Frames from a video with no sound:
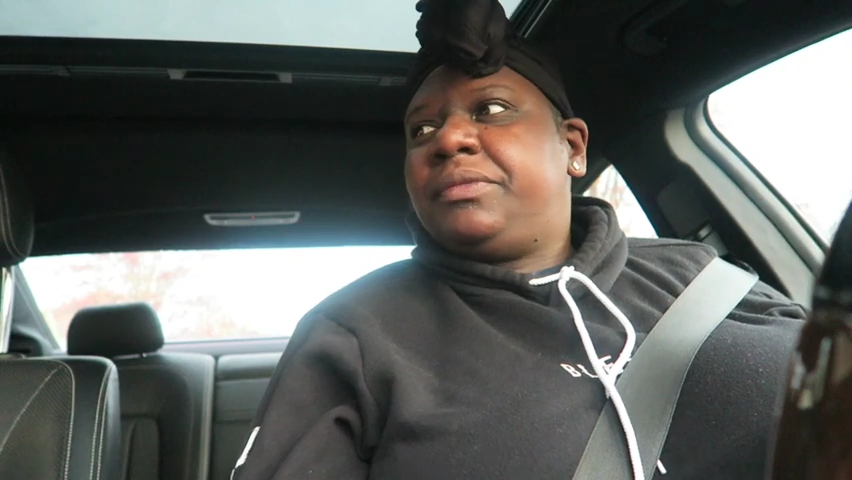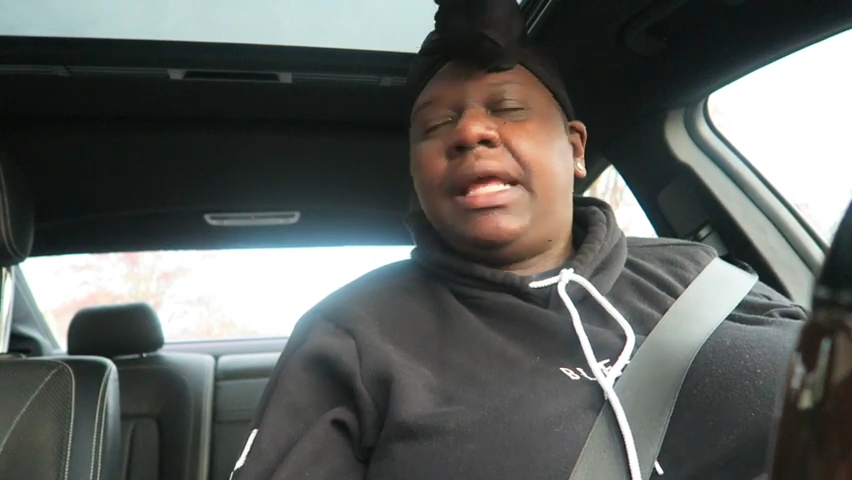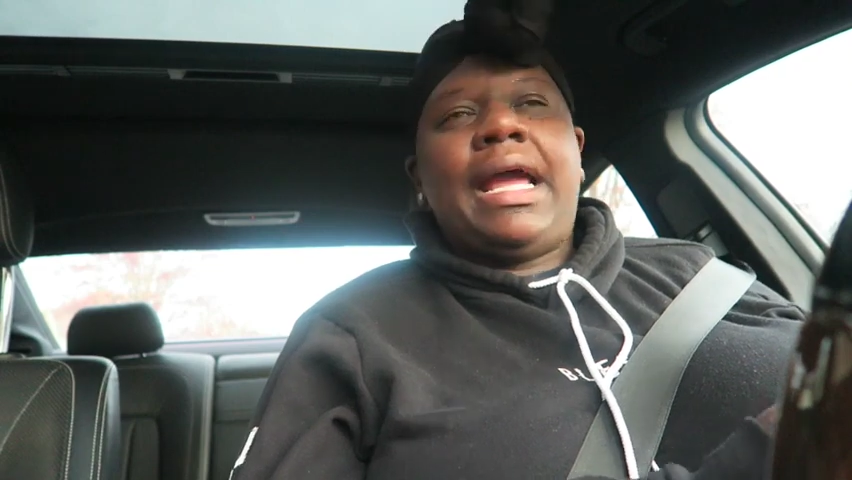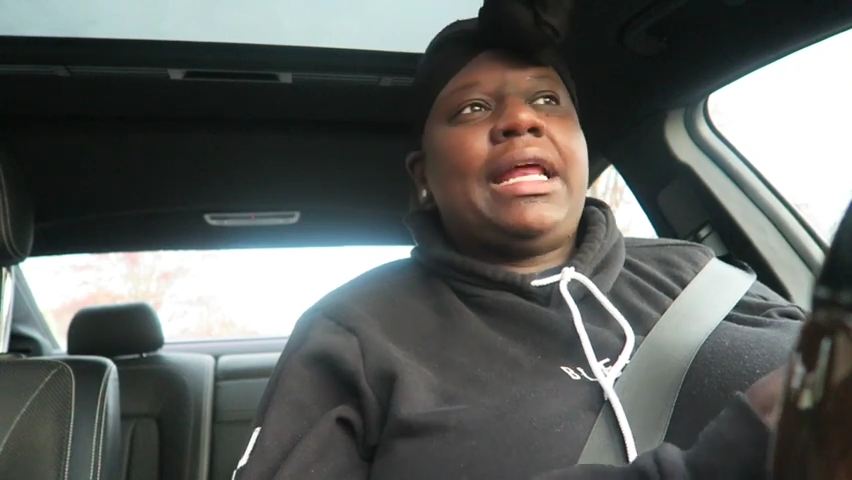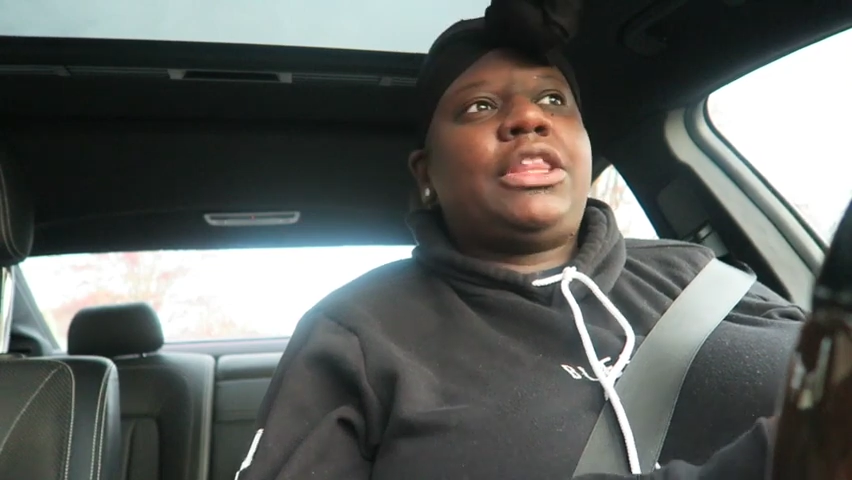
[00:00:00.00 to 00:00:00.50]

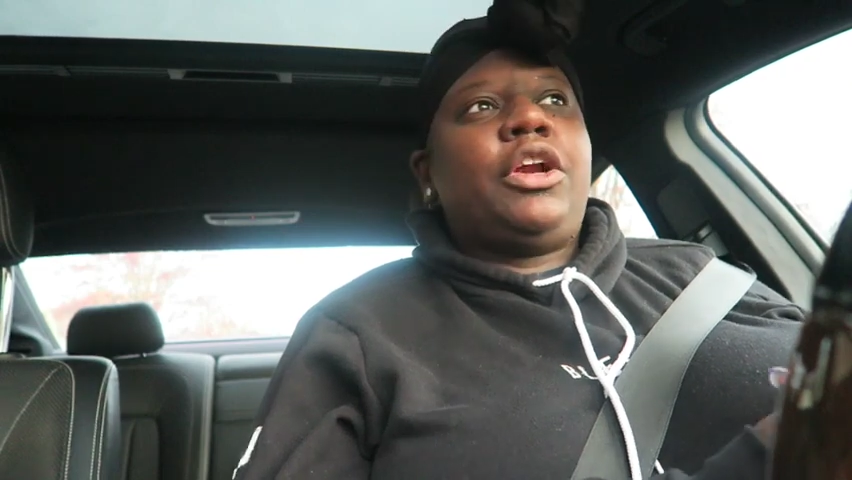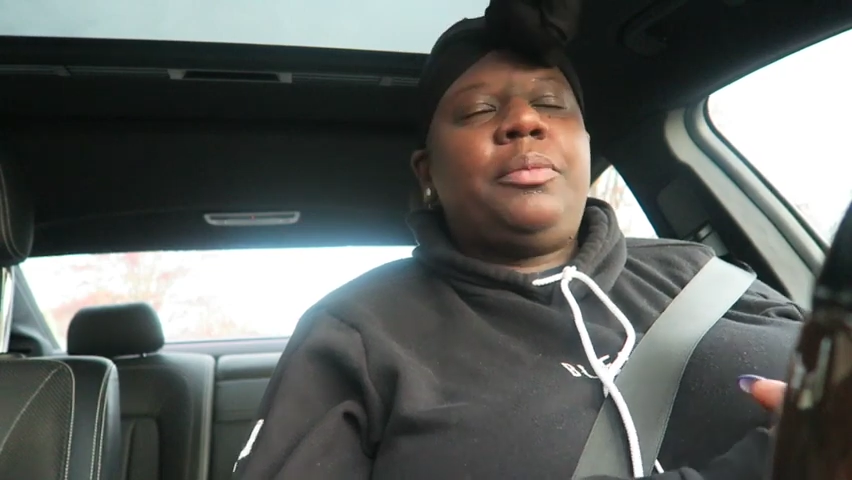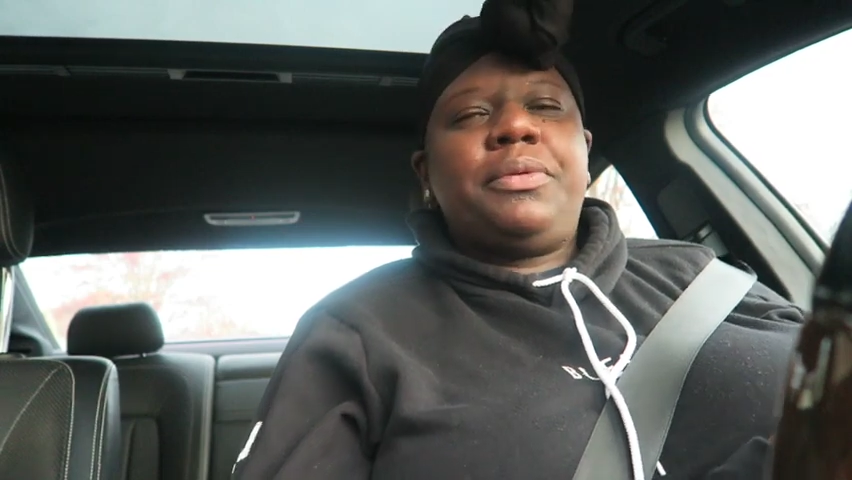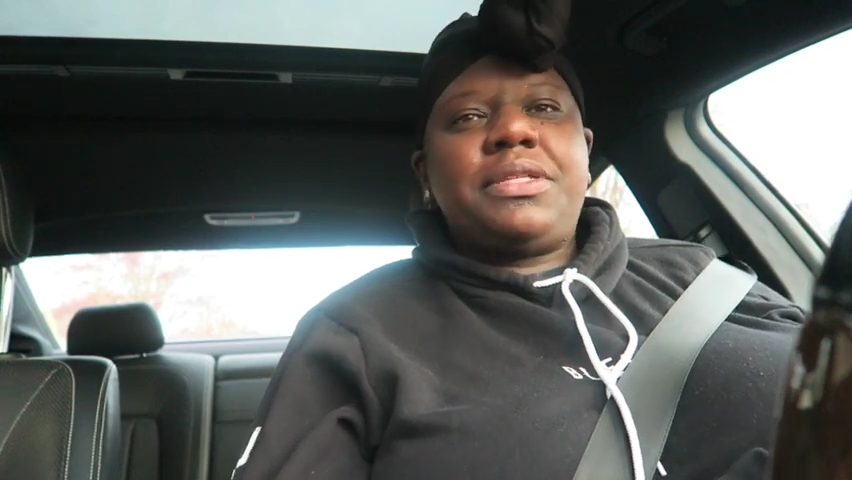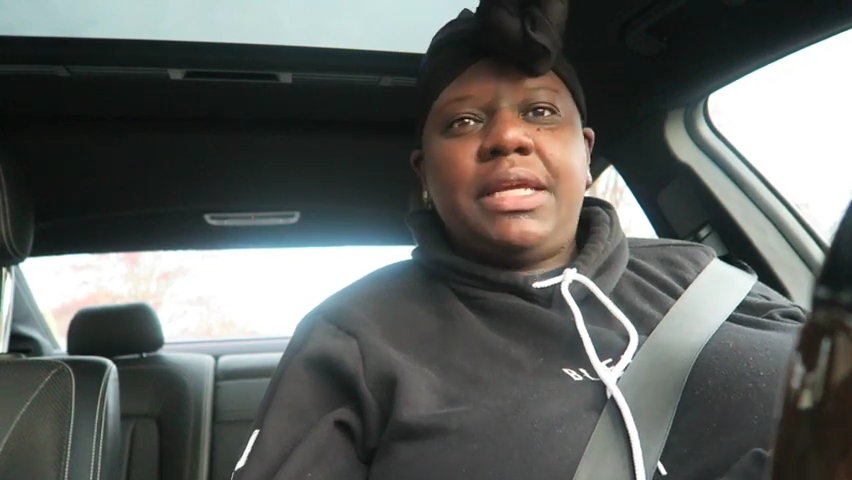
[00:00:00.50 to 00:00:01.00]
They got
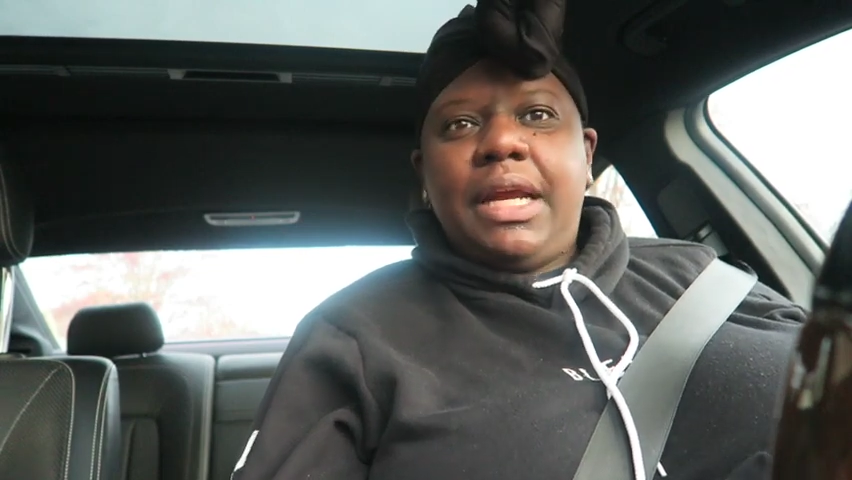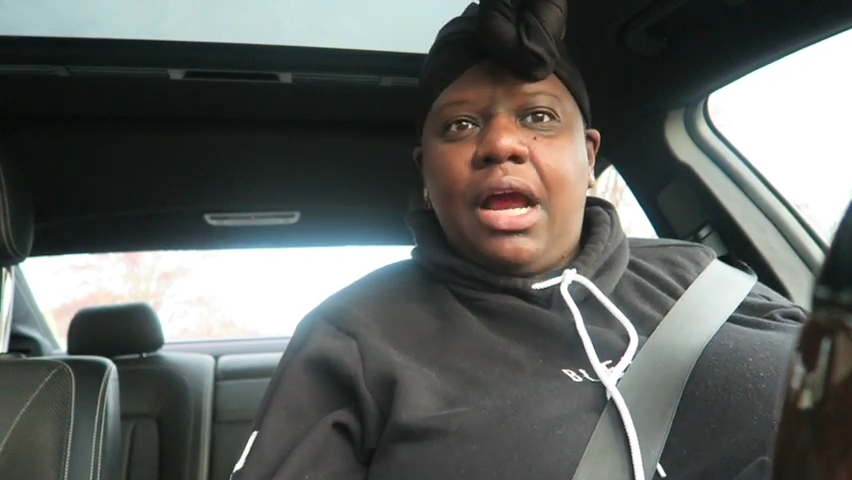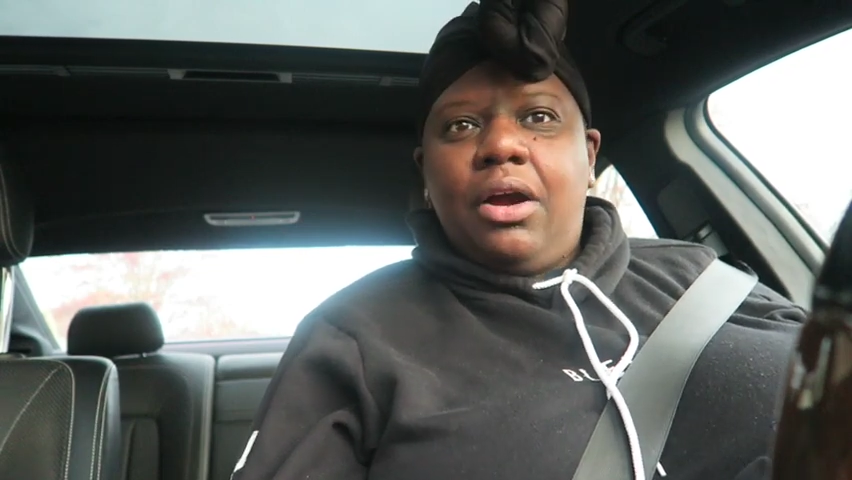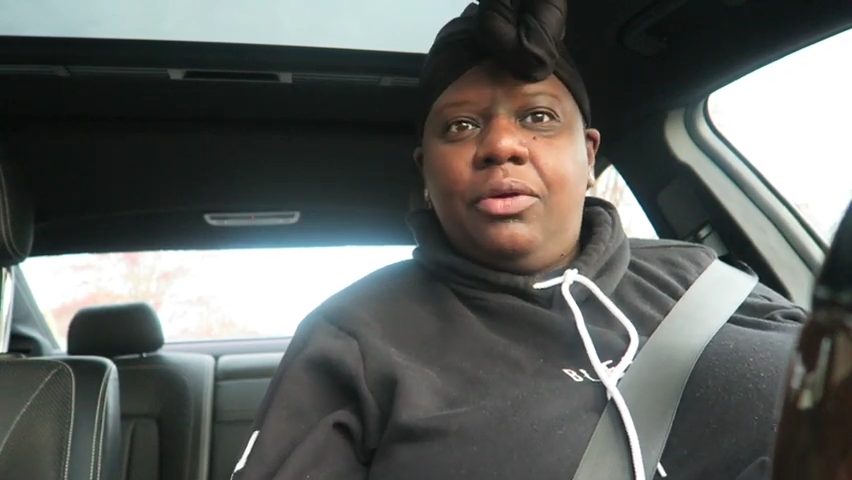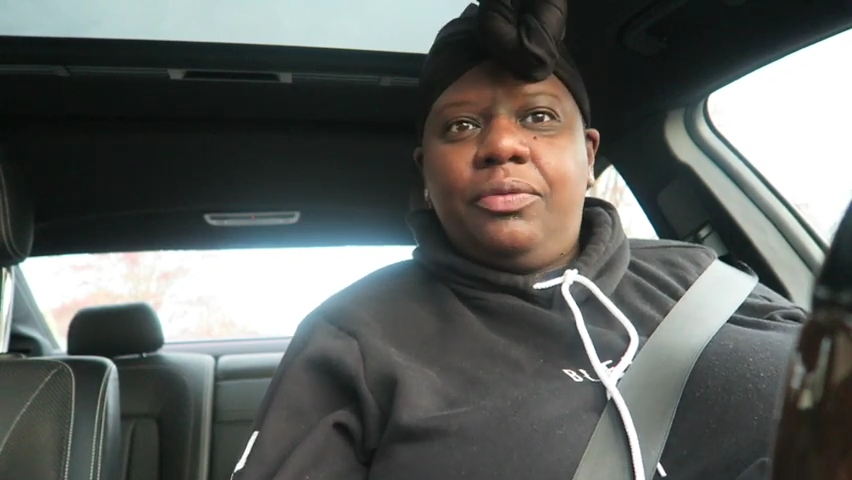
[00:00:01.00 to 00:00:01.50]
30%
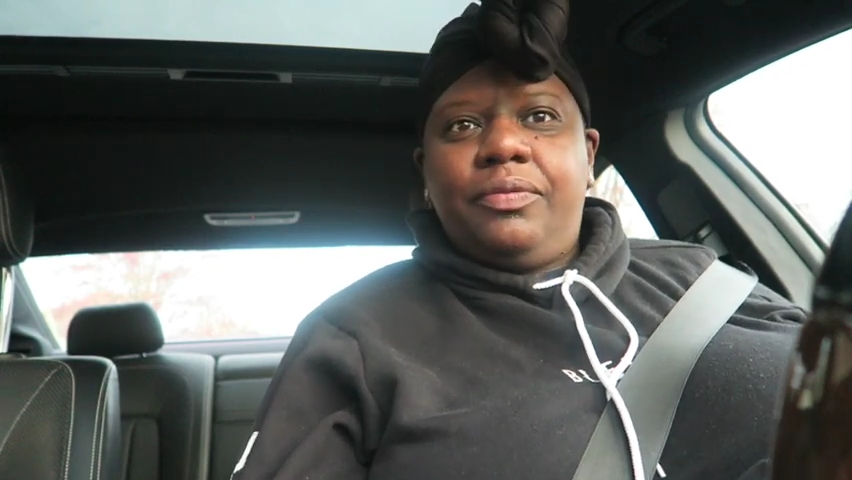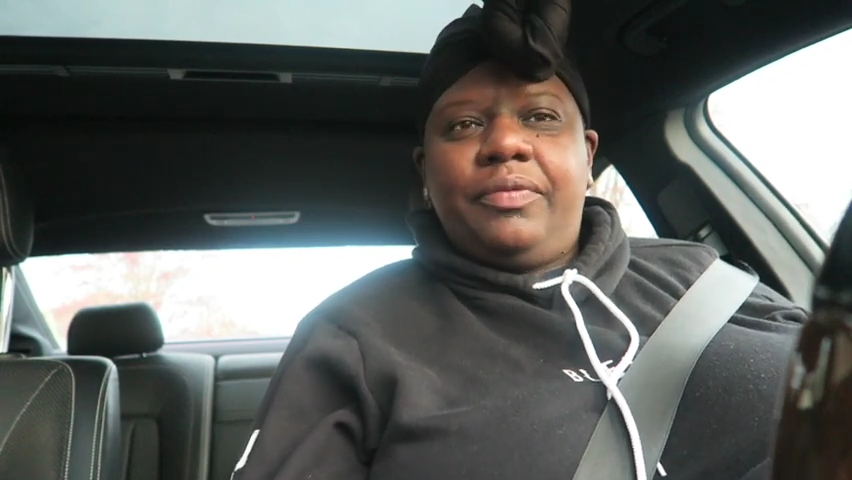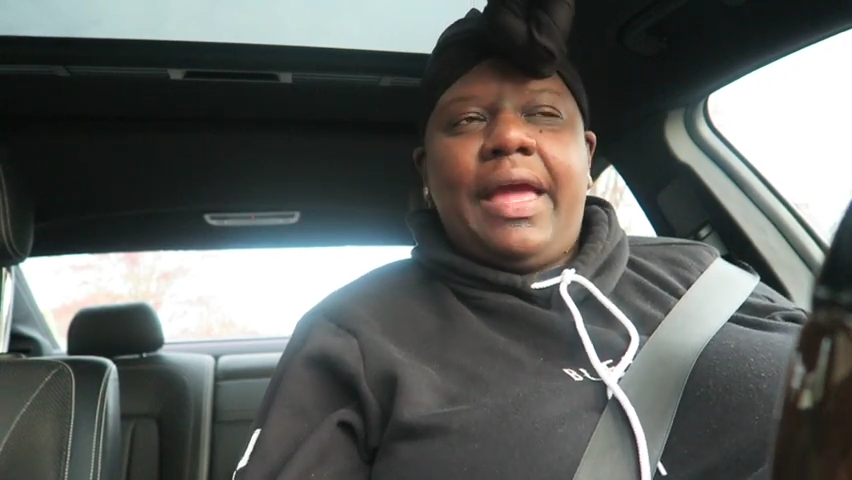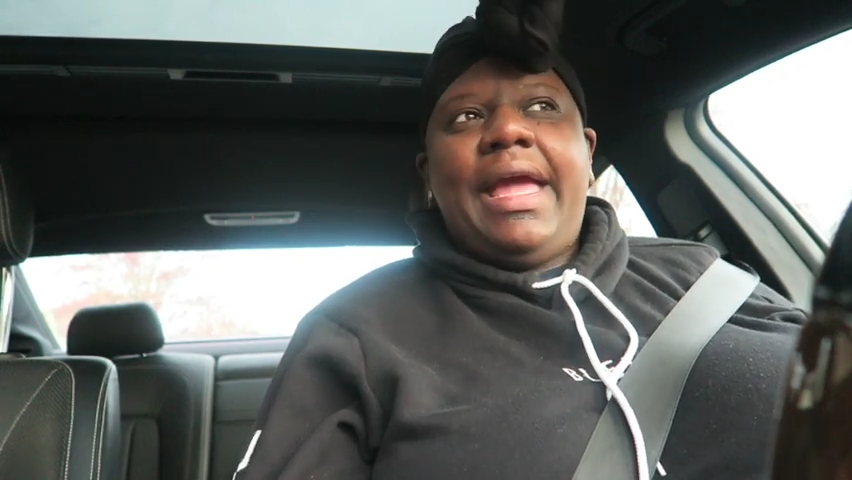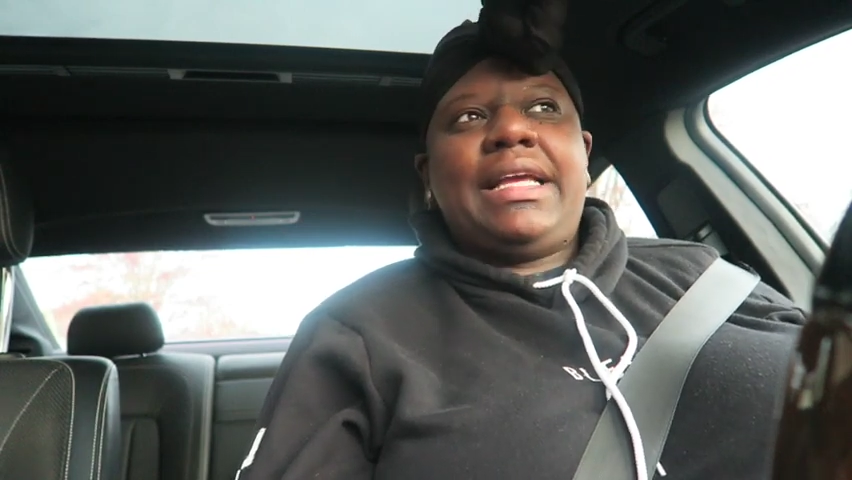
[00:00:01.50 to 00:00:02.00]
off
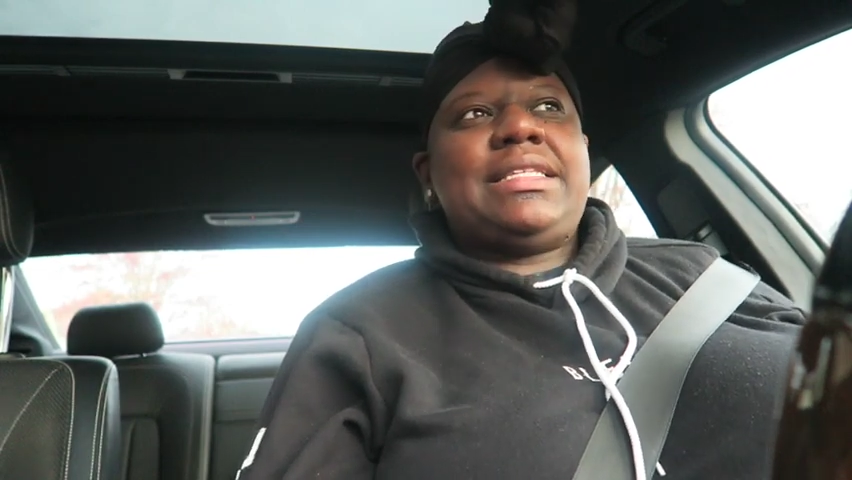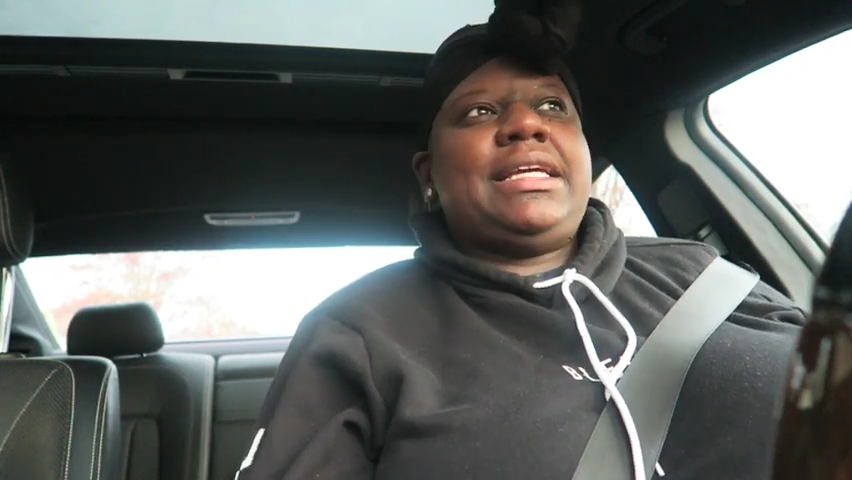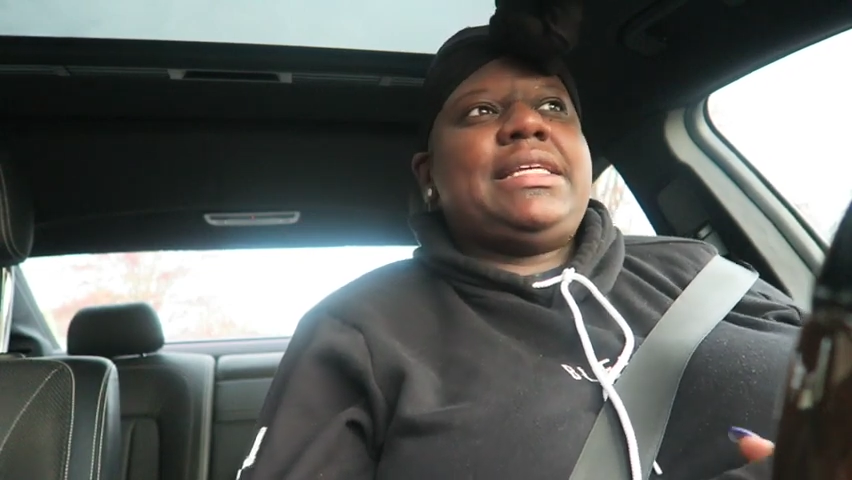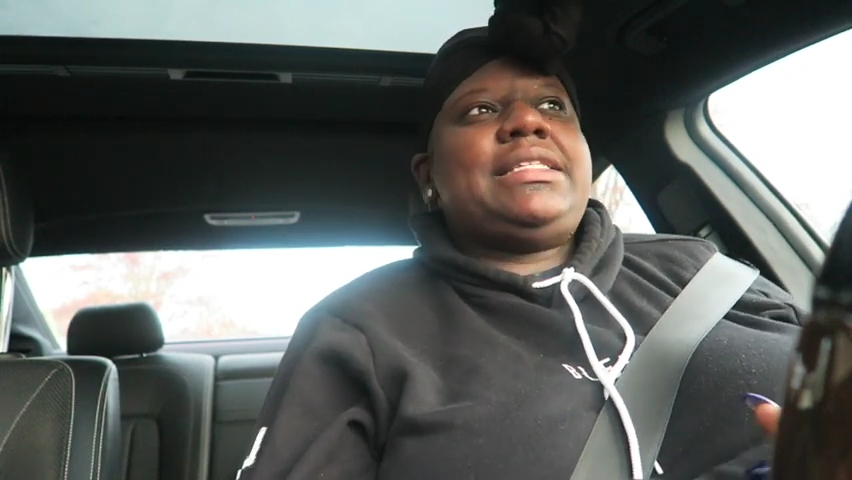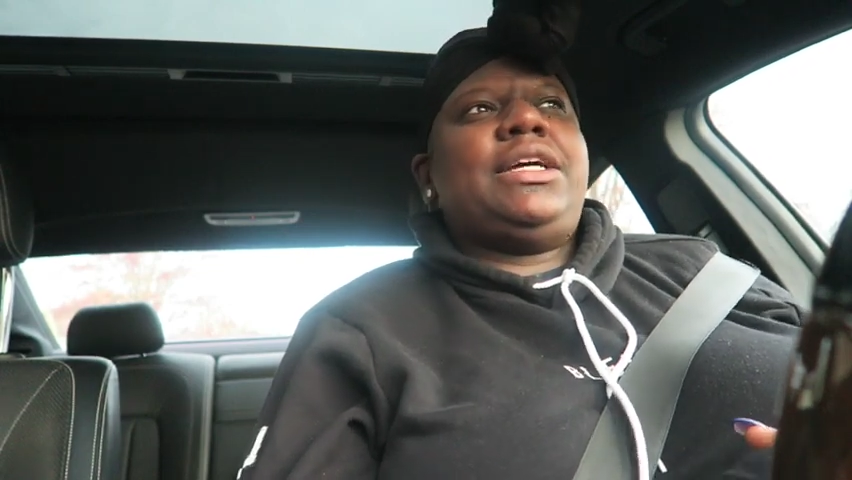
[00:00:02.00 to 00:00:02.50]
access.